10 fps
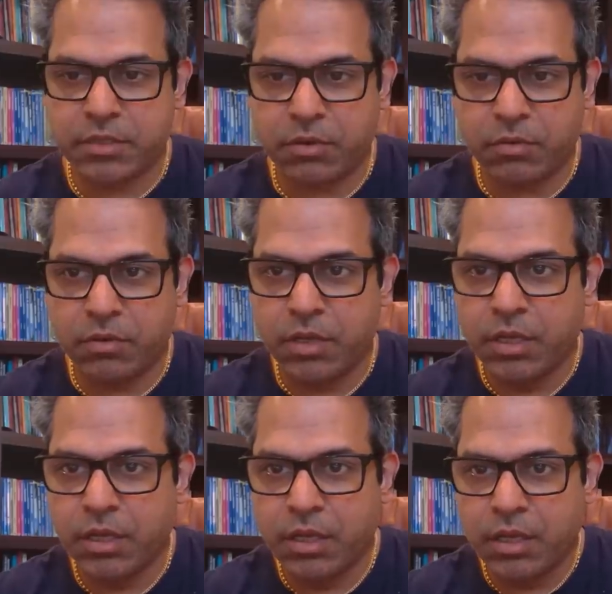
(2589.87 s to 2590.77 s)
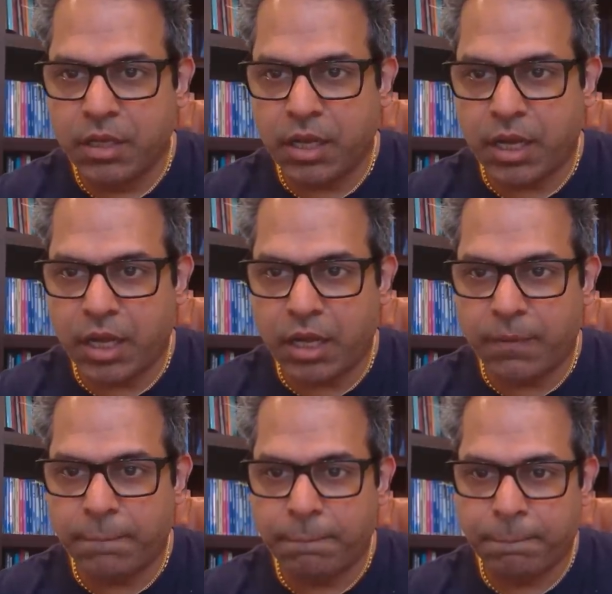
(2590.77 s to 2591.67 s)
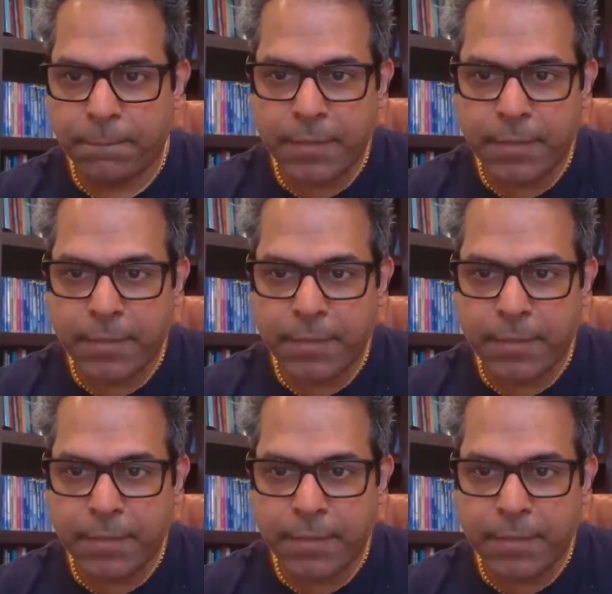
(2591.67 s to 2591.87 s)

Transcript: So uh,